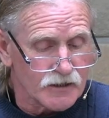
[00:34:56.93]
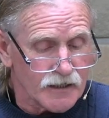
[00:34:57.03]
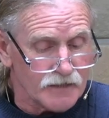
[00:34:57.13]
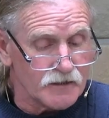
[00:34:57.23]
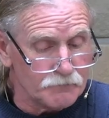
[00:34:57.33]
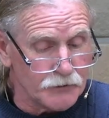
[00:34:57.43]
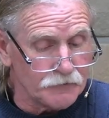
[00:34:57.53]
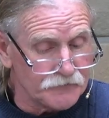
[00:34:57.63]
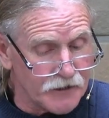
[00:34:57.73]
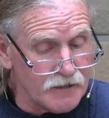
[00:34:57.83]
and they
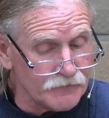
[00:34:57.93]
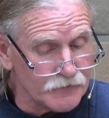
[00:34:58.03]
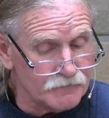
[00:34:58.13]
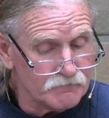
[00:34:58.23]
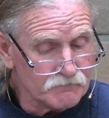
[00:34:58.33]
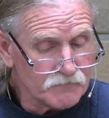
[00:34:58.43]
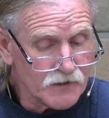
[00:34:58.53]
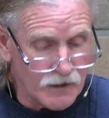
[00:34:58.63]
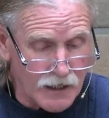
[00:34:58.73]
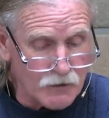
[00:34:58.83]
built David
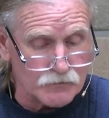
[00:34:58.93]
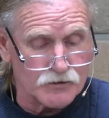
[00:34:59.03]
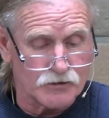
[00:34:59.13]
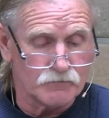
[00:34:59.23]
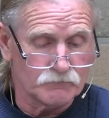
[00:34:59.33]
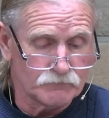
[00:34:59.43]
a house.